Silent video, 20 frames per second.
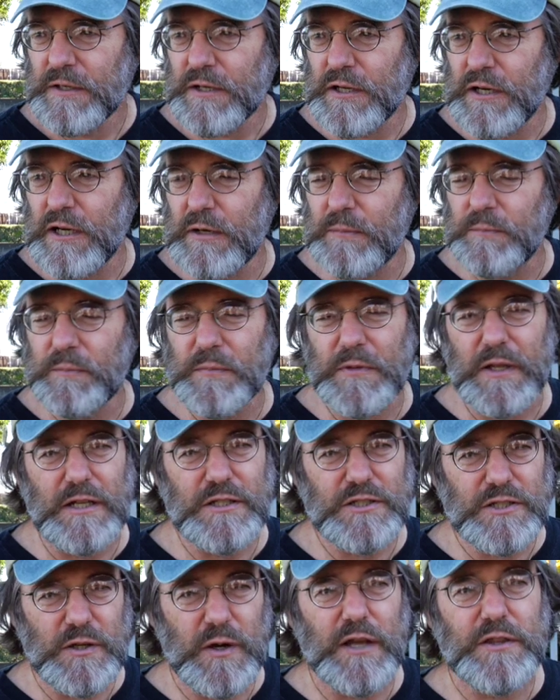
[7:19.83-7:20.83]
Um,
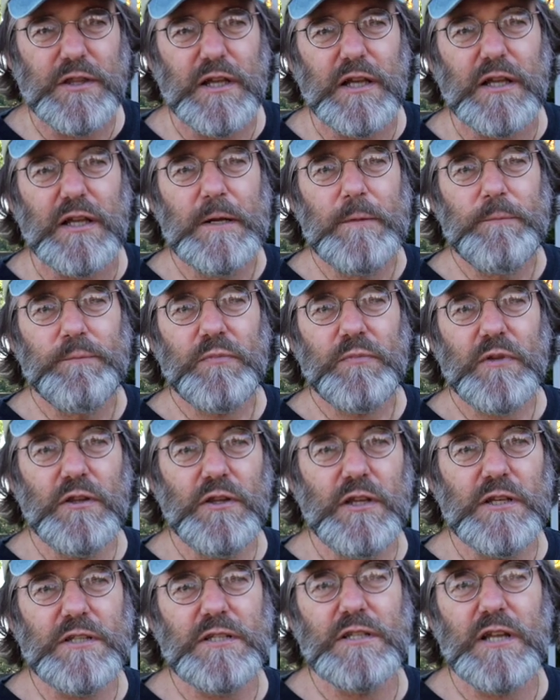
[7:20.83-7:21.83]
and so I think
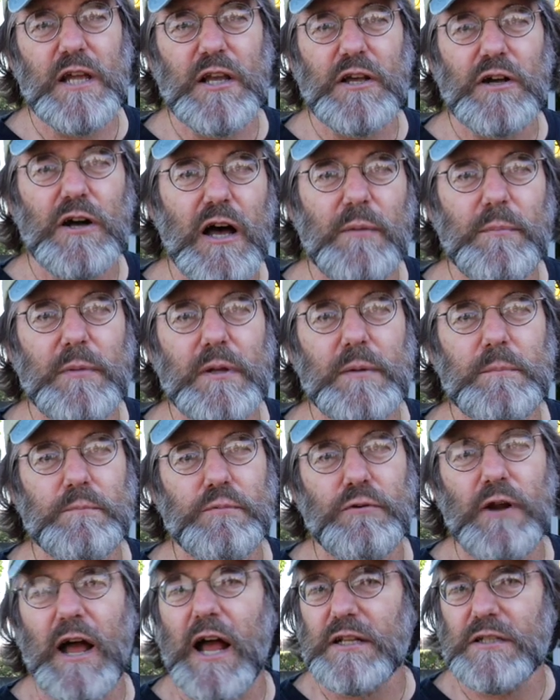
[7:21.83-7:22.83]
this is a common
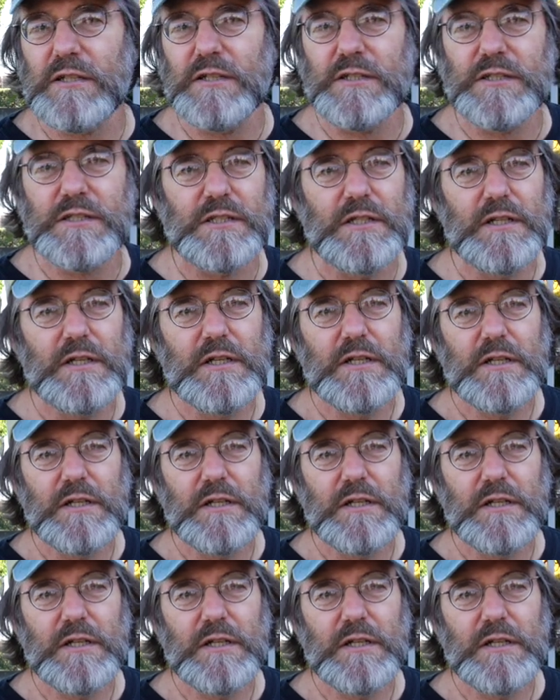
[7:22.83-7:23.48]
practice